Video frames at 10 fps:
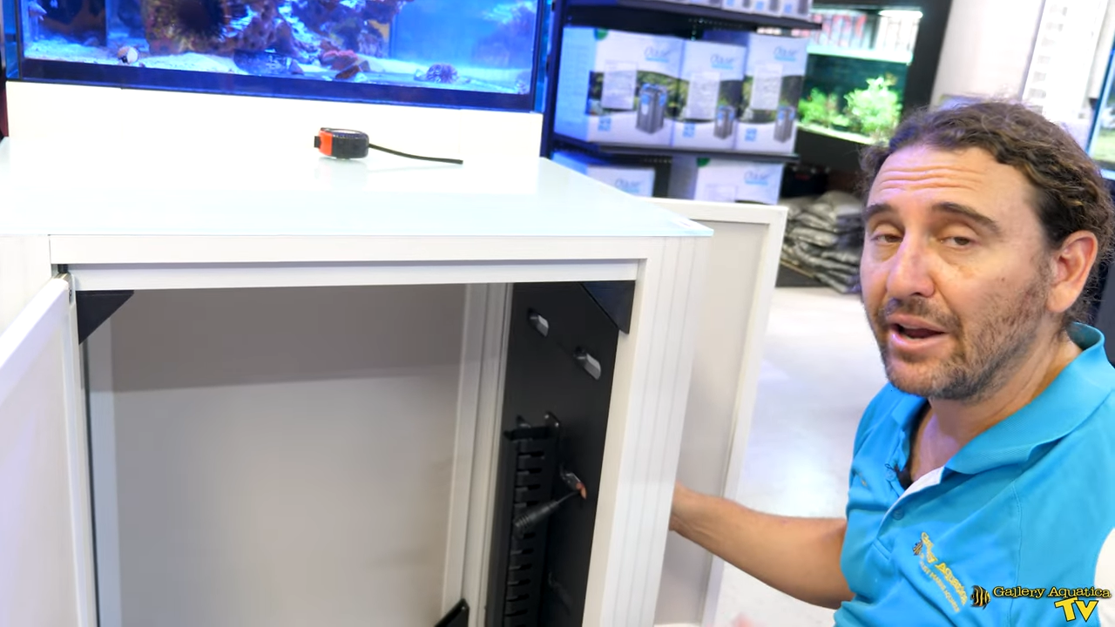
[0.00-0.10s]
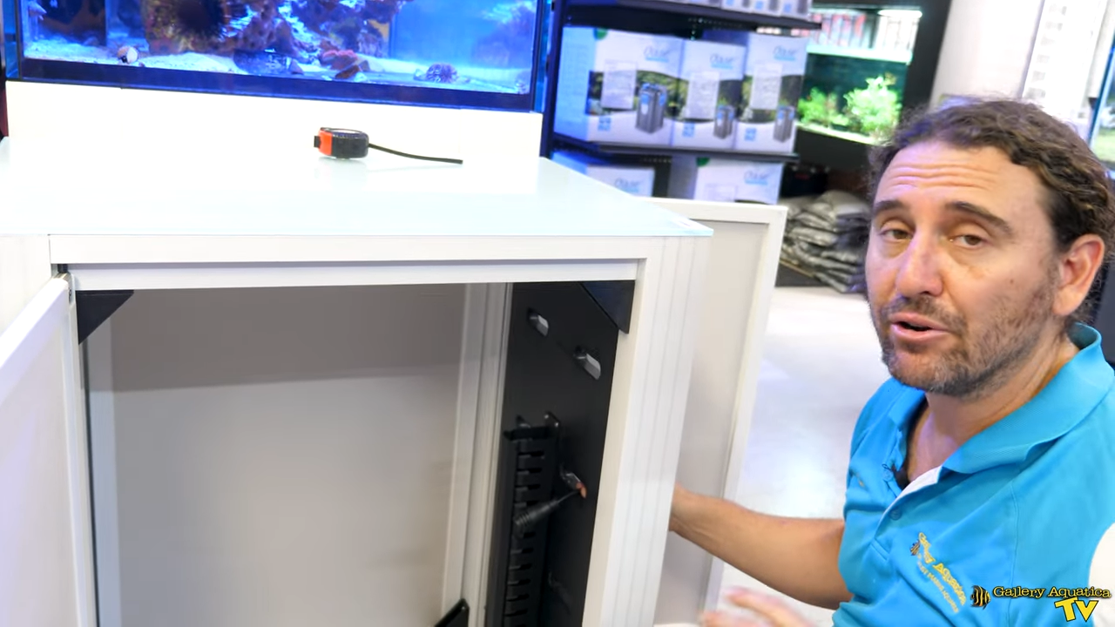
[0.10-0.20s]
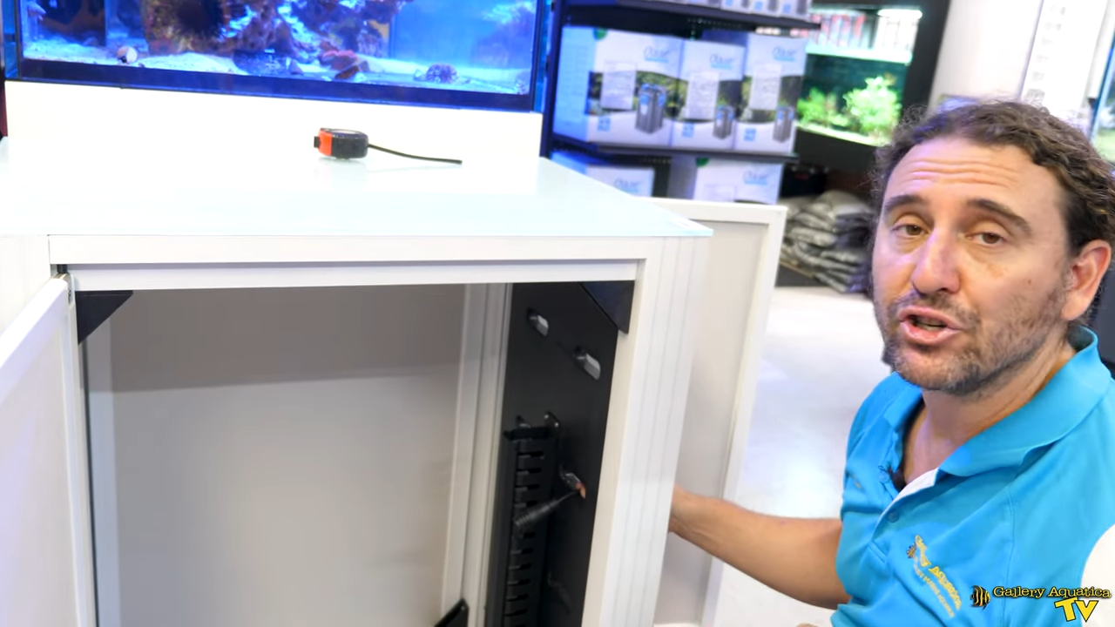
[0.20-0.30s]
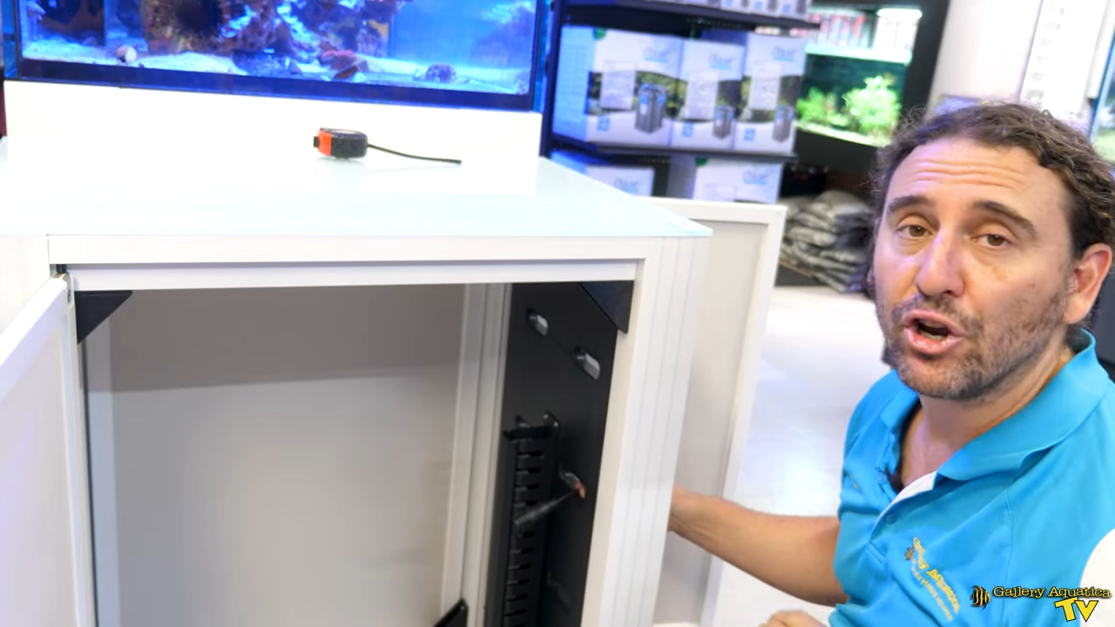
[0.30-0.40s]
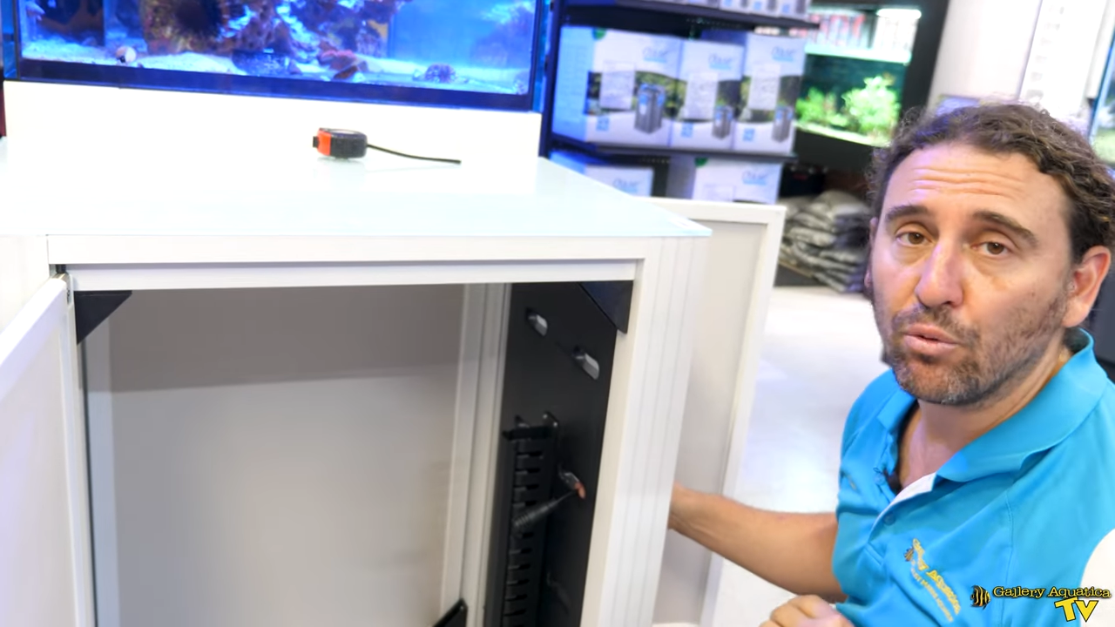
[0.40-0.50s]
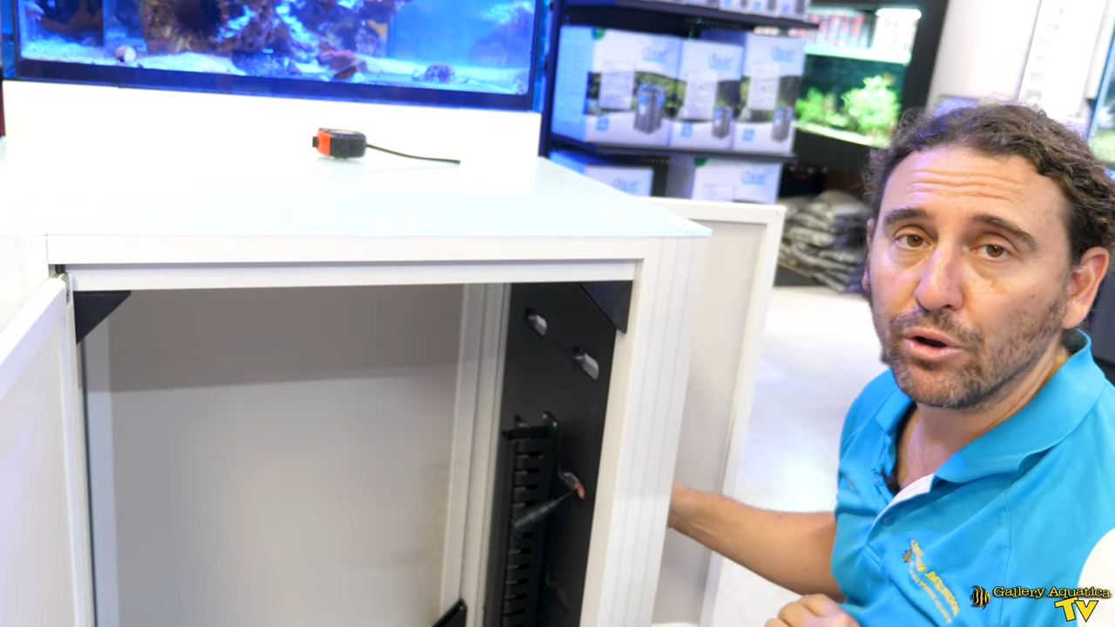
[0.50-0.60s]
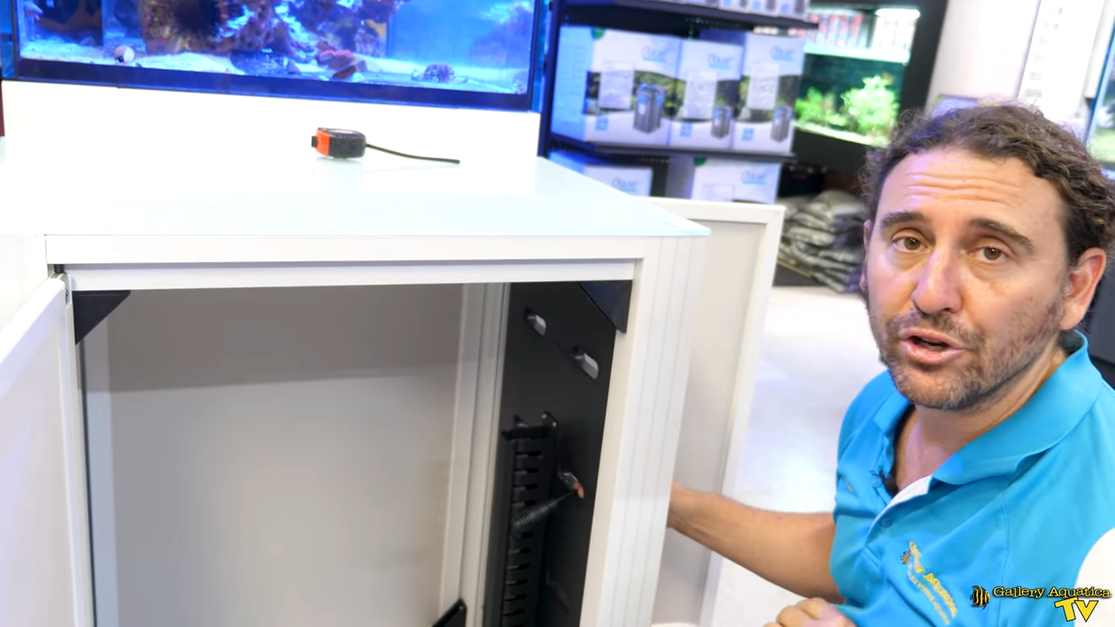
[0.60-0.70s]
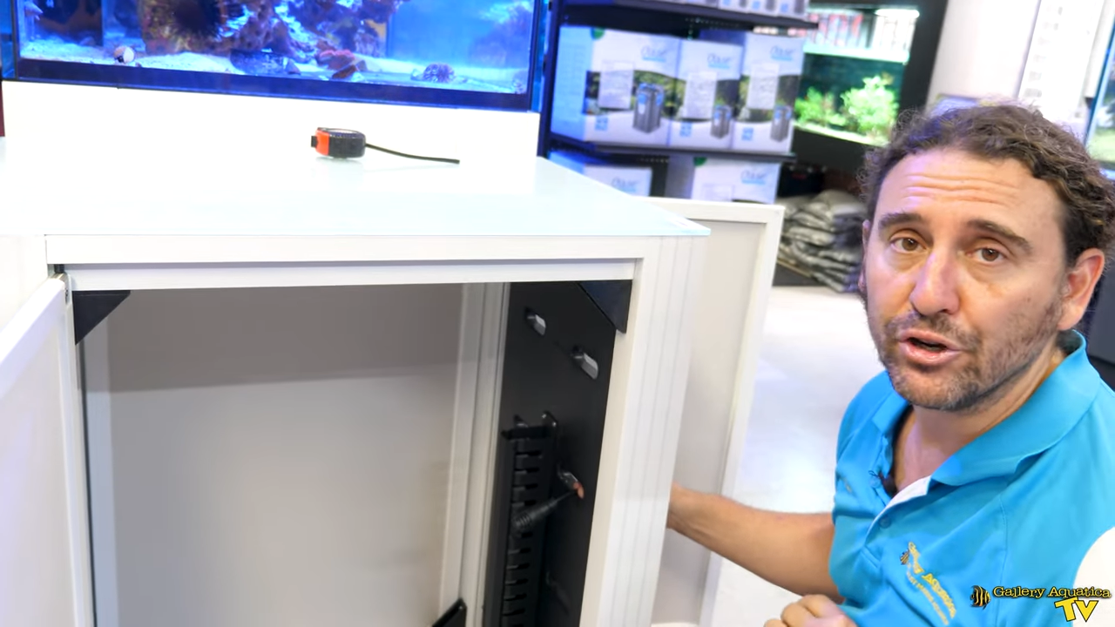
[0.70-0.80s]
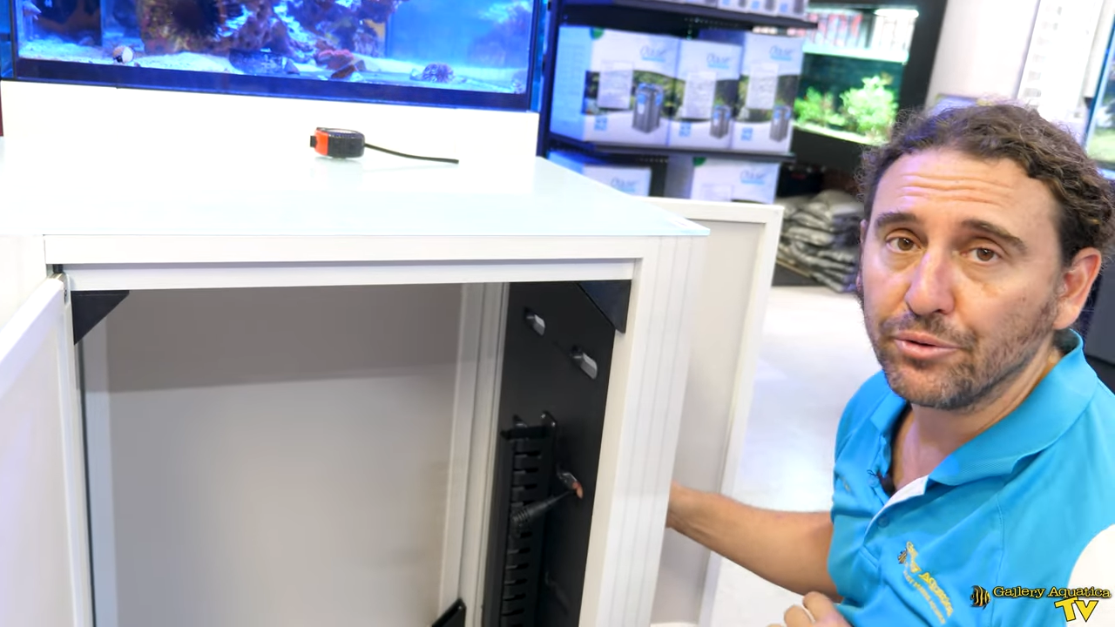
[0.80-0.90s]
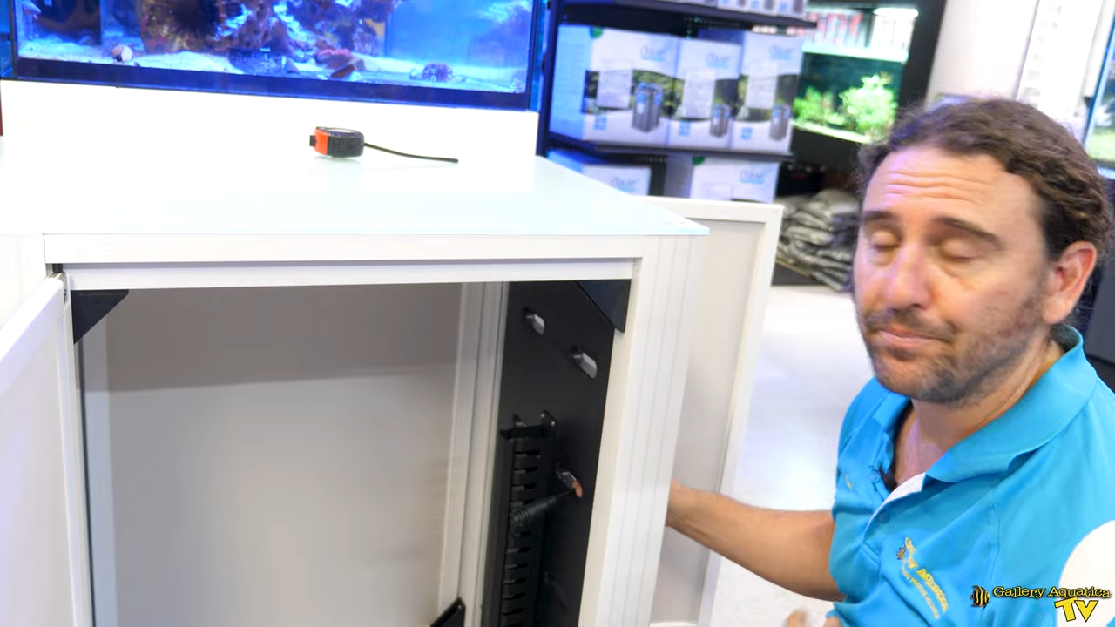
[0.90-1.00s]
and I'll show you what you
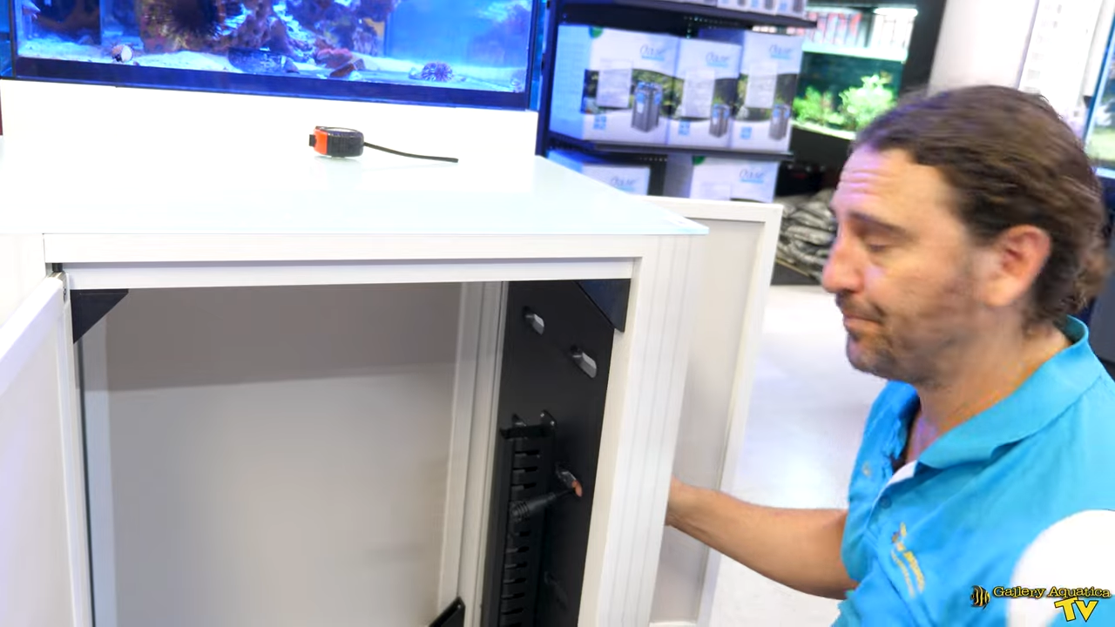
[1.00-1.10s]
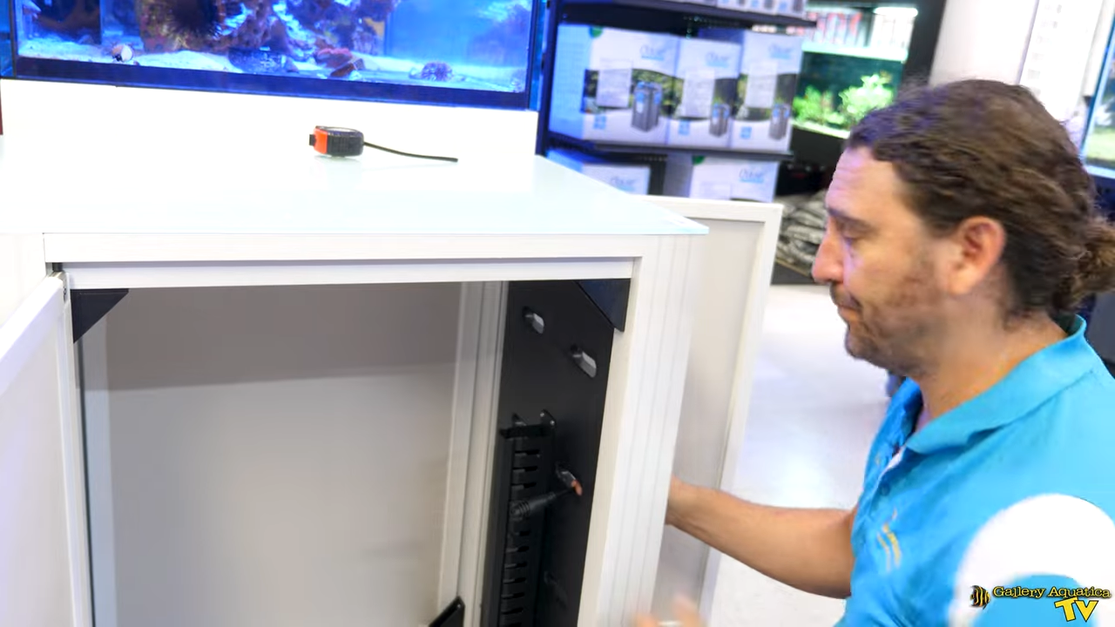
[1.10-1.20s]
do.